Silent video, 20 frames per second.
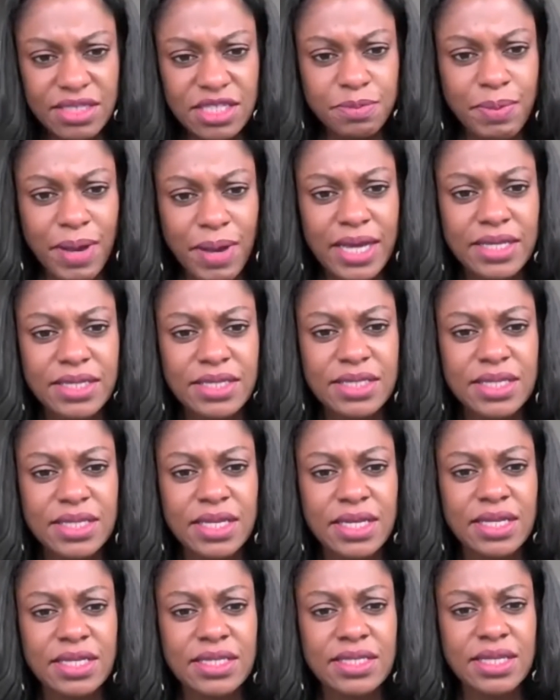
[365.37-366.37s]

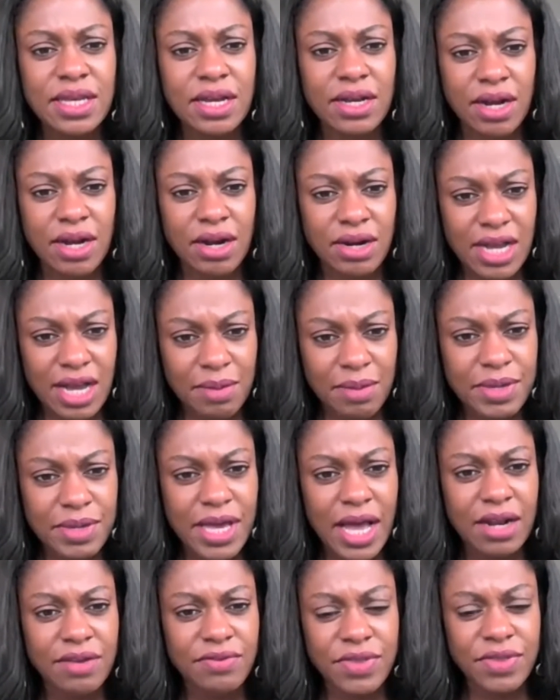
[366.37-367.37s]
spices are
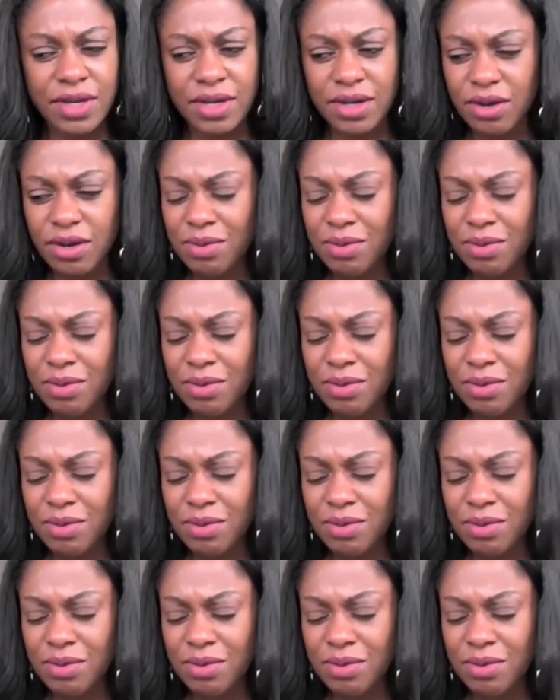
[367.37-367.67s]
coming out of there.